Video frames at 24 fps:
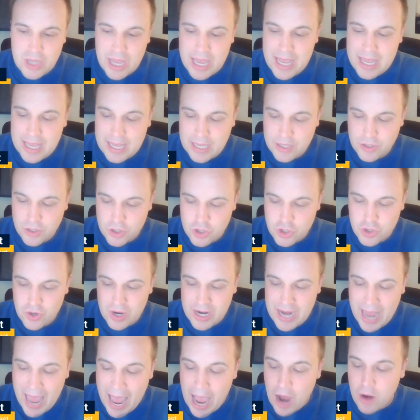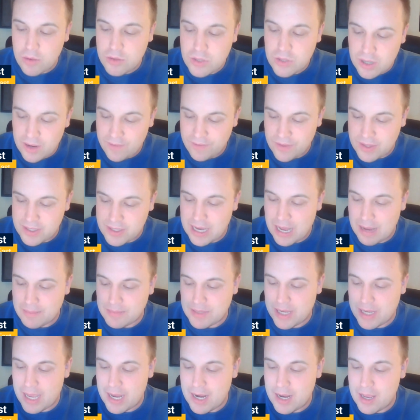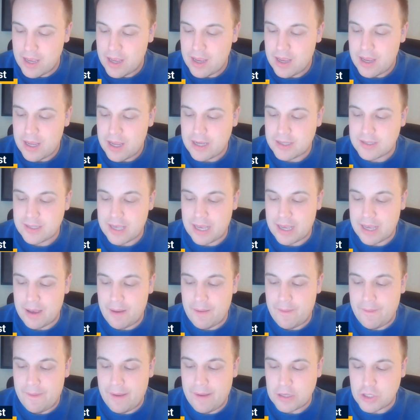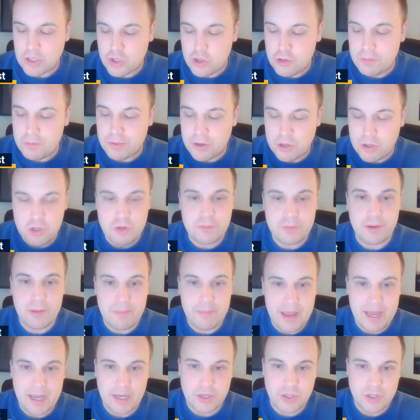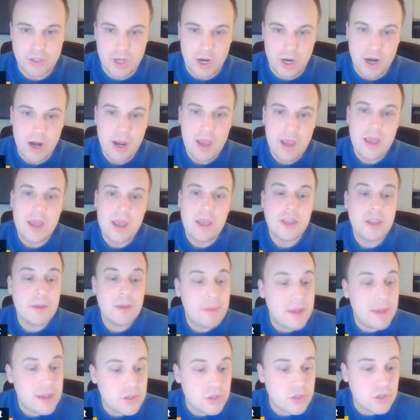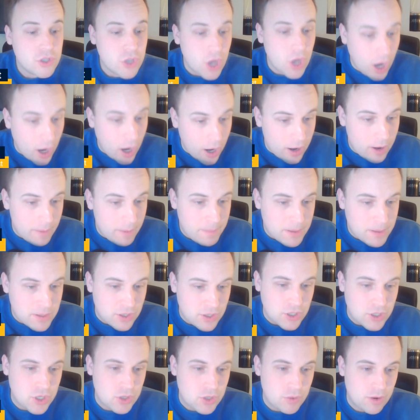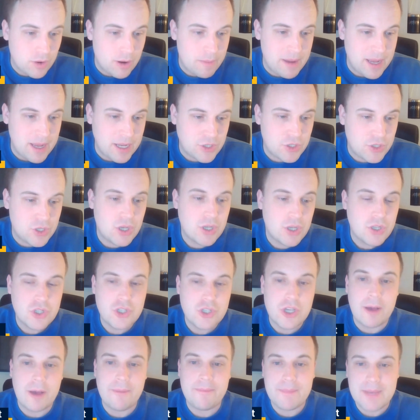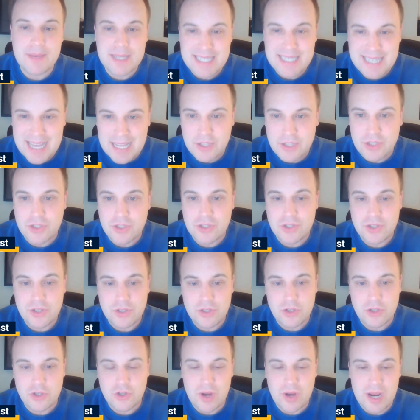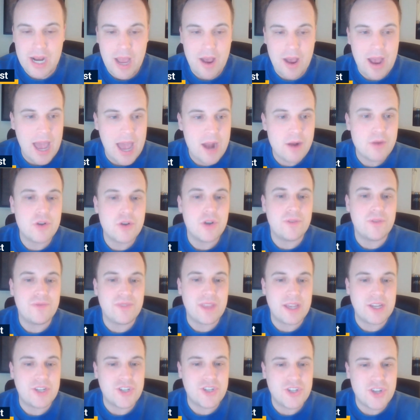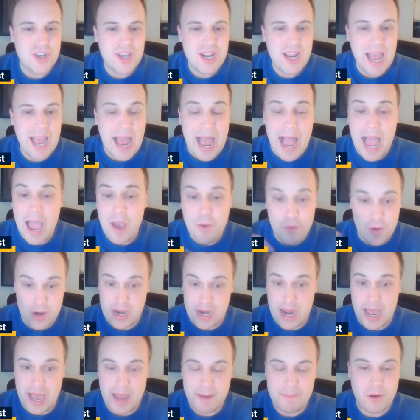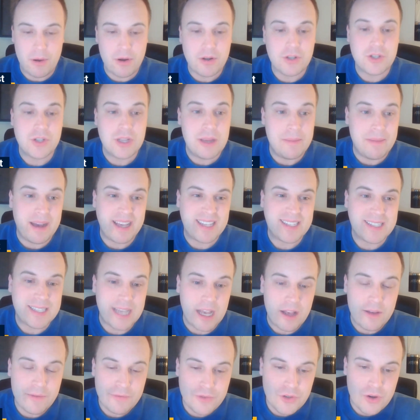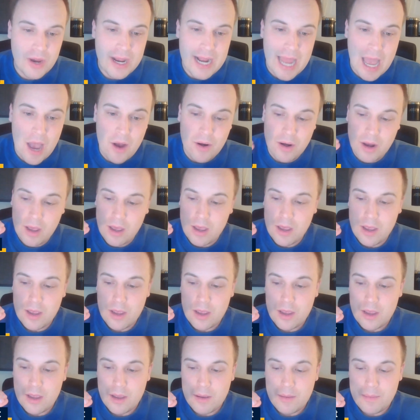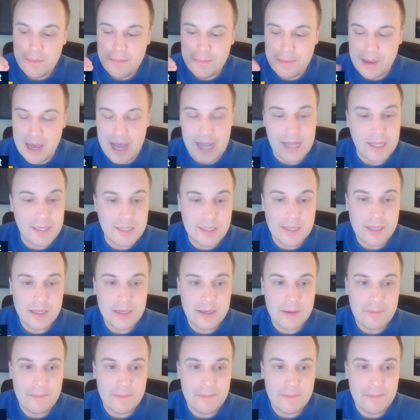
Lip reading: taken to trade out of the top 10 is like a super duper mega star. The Pacers are in a position where it makes some sense to trade out. I don't know if they should. I would not personally myself trade out, but